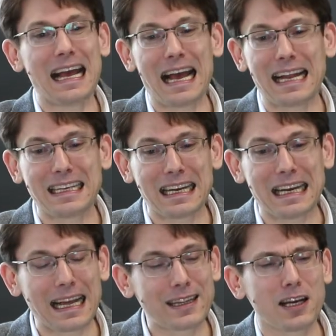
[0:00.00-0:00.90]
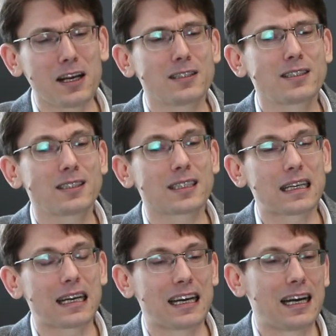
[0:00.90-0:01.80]
And thus,
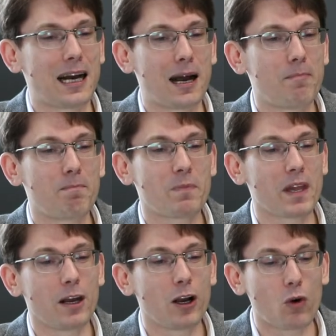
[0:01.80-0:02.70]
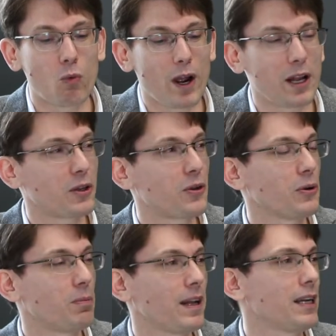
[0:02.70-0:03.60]
when
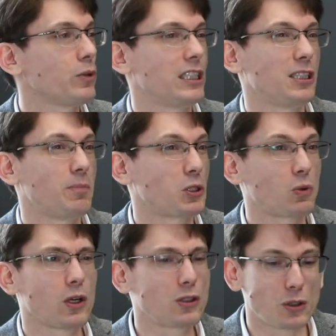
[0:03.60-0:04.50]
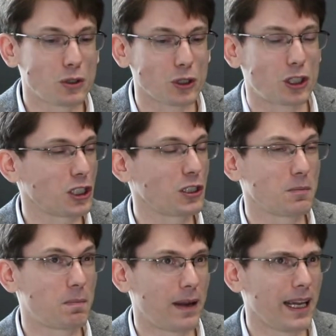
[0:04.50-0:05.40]
you're playing with these buzzwords, you're just
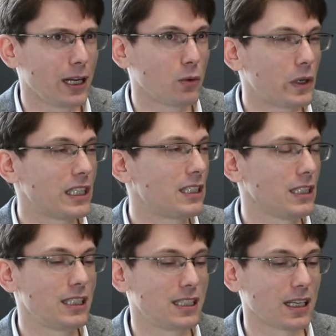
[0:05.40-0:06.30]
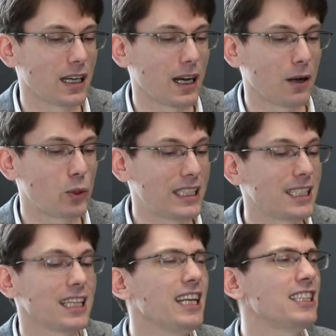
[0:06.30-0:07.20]
playing with this
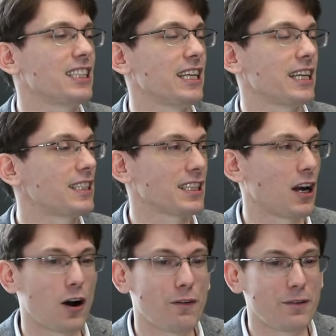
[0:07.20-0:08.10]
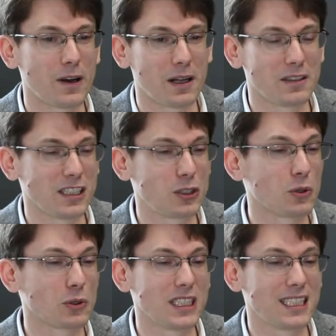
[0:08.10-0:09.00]
instinct of this, you
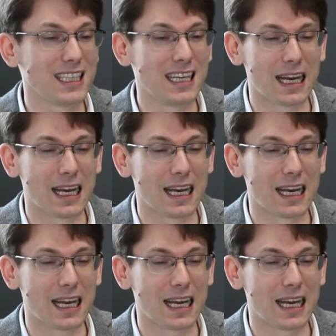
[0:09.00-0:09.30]
know, this